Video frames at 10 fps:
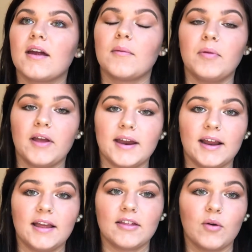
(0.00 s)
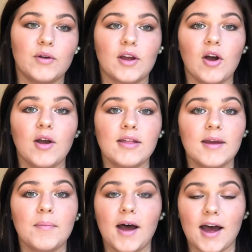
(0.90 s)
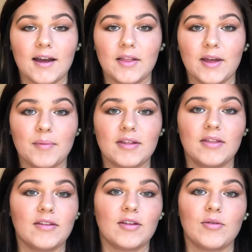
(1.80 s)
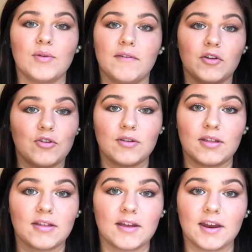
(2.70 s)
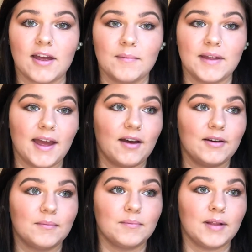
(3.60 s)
planet is going to cause the apocalypse, and this is whenever Jesus is going to come down and